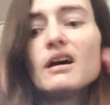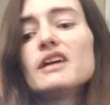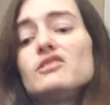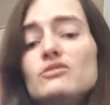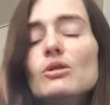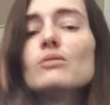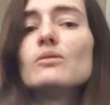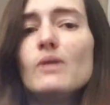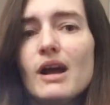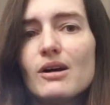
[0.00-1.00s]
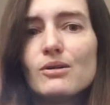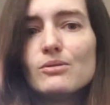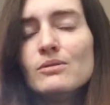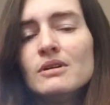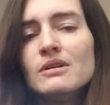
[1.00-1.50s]
I don't know
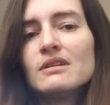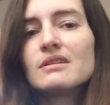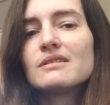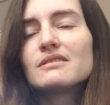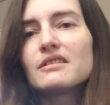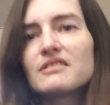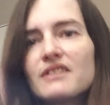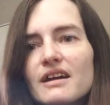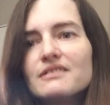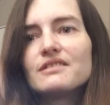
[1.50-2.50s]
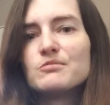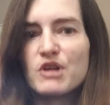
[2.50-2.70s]
how to size them